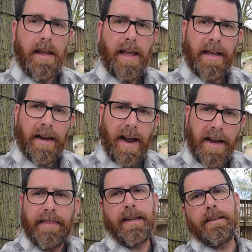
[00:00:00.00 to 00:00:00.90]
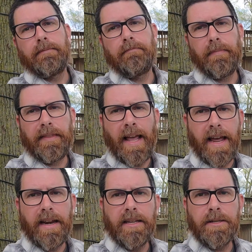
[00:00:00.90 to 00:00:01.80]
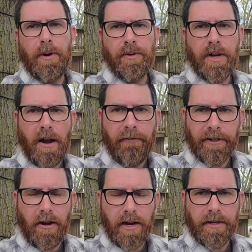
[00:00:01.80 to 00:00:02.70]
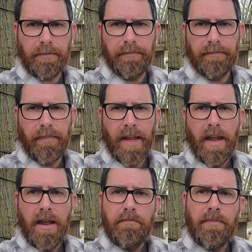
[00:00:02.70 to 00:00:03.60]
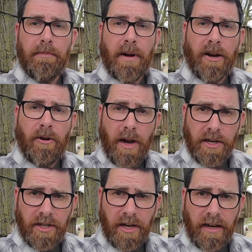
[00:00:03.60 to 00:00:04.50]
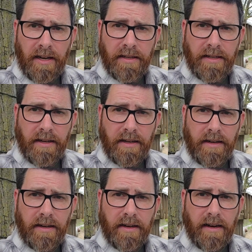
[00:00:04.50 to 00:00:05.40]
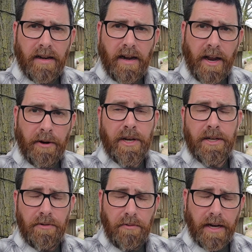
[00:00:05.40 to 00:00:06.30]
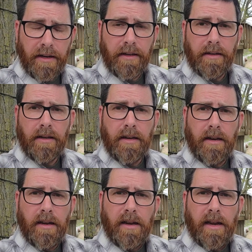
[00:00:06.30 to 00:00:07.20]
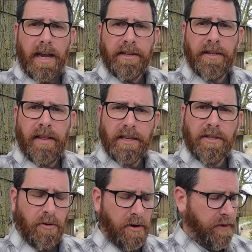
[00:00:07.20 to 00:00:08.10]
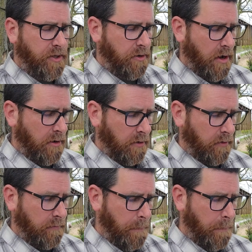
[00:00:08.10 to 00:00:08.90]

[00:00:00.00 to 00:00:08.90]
And I think that is most awesome. But my question is, how do we do it? And so that's sort of a struggle.